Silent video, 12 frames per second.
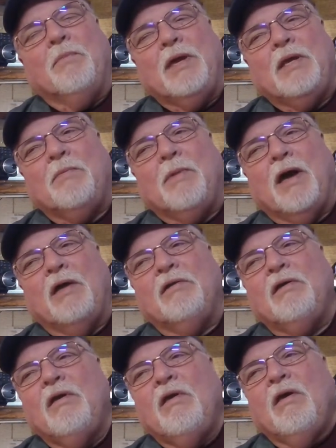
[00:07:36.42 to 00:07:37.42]
meet about
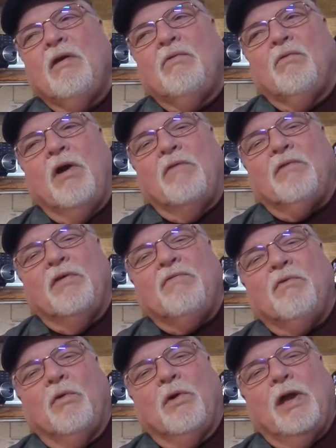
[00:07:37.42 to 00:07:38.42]
roughly
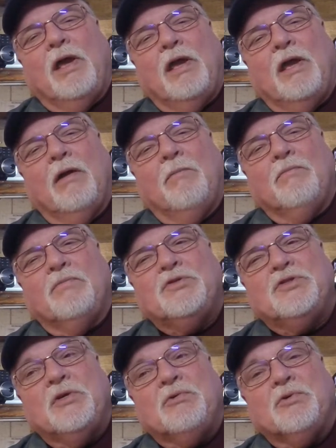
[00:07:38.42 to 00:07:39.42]
4 a.m.
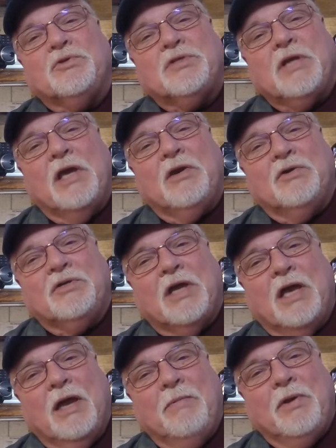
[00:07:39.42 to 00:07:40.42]
Central Standard
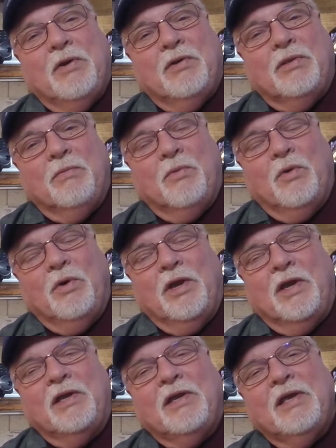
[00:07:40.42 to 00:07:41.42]
Time here in the morning,